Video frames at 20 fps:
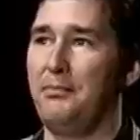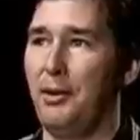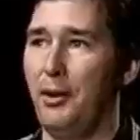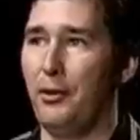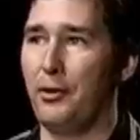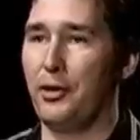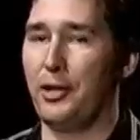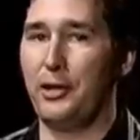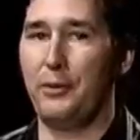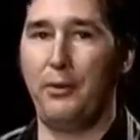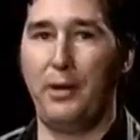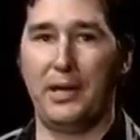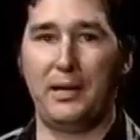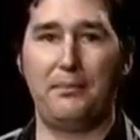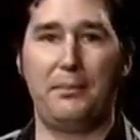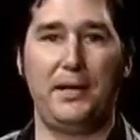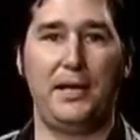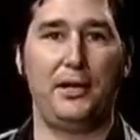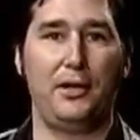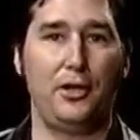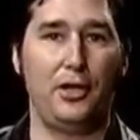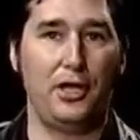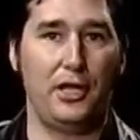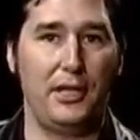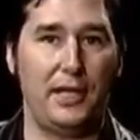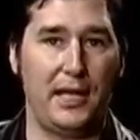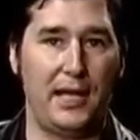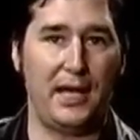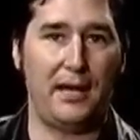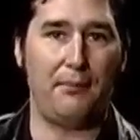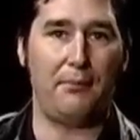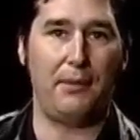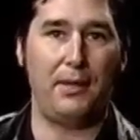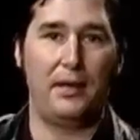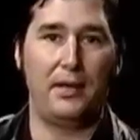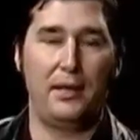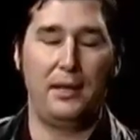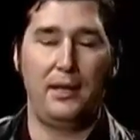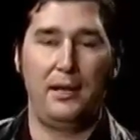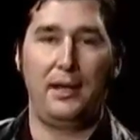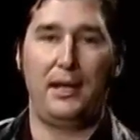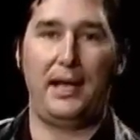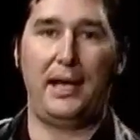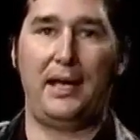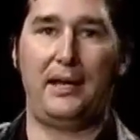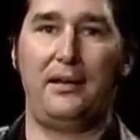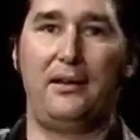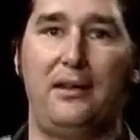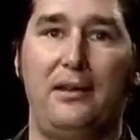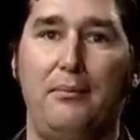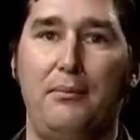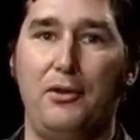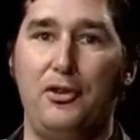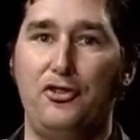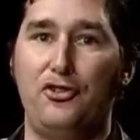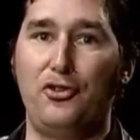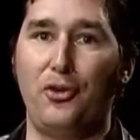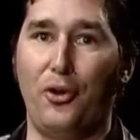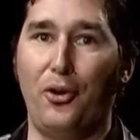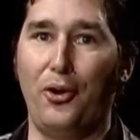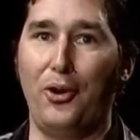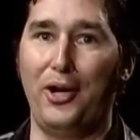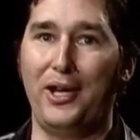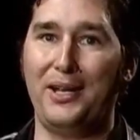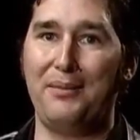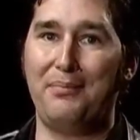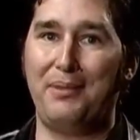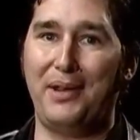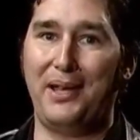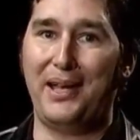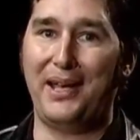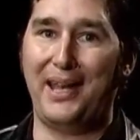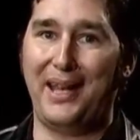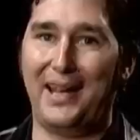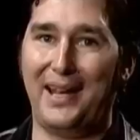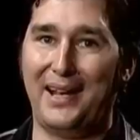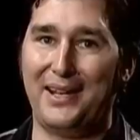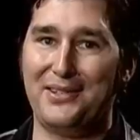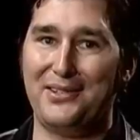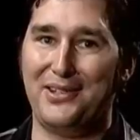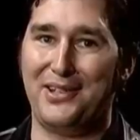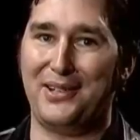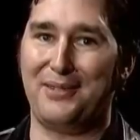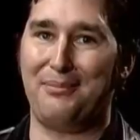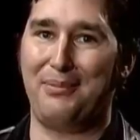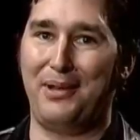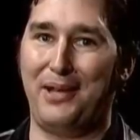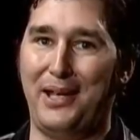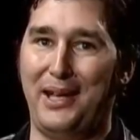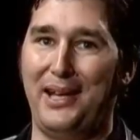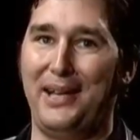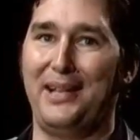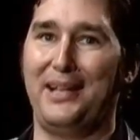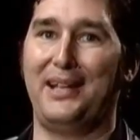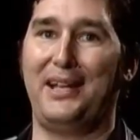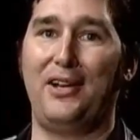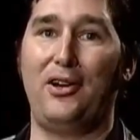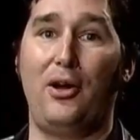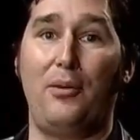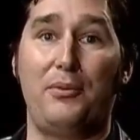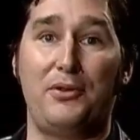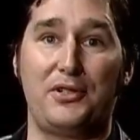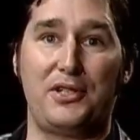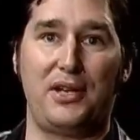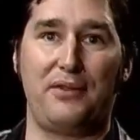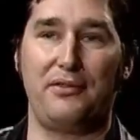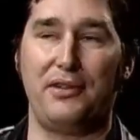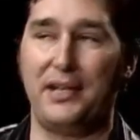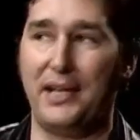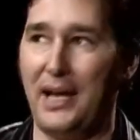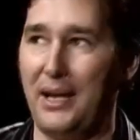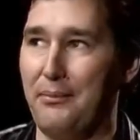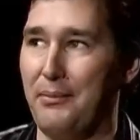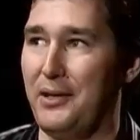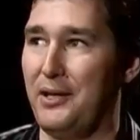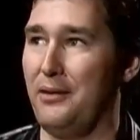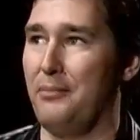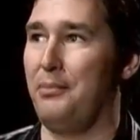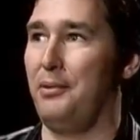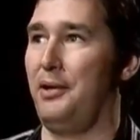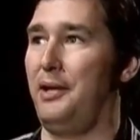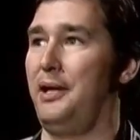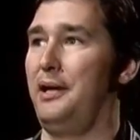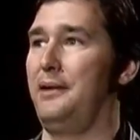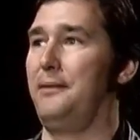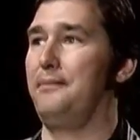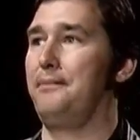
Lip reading: poker, you want to be in a good game. And the majority play hands you can play in almost every game that you play.